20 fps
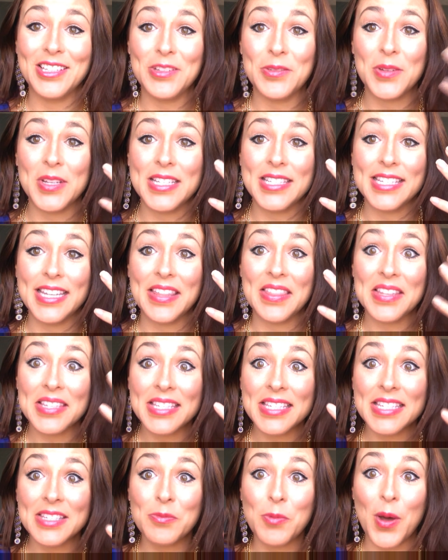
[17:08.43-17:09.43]
you can see
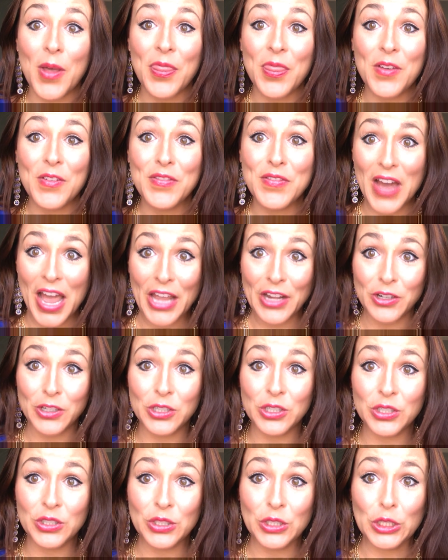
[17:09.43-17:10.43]
this is what the
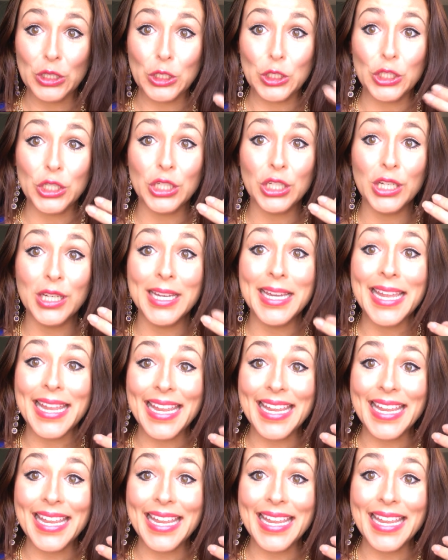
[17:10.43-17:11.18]
final look